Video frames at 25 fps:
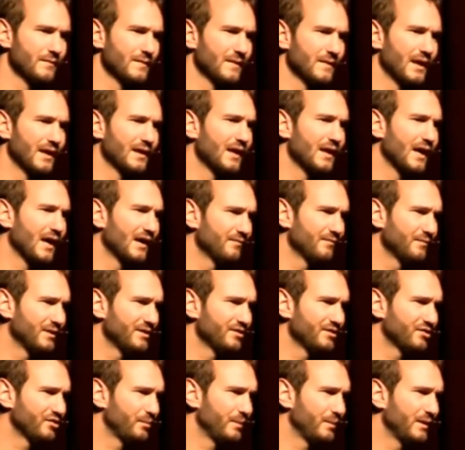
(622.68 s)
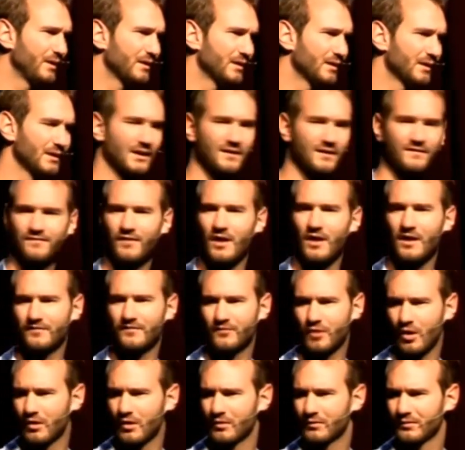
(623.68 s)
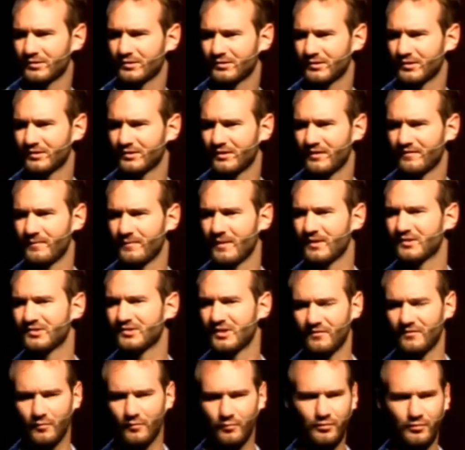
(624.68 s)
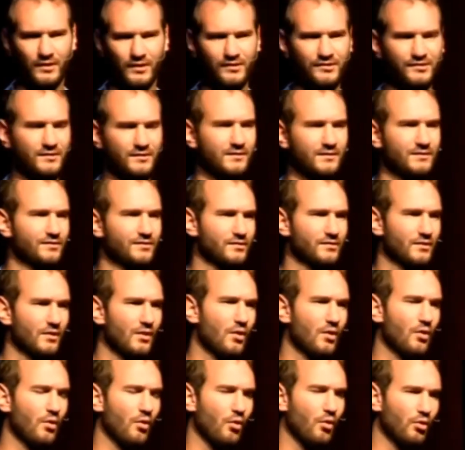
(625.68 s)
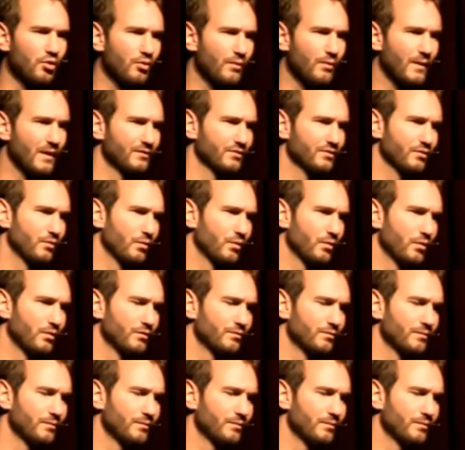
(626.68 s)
And I've been speaking at 5 congresses. I've met 7 presidents all around the world.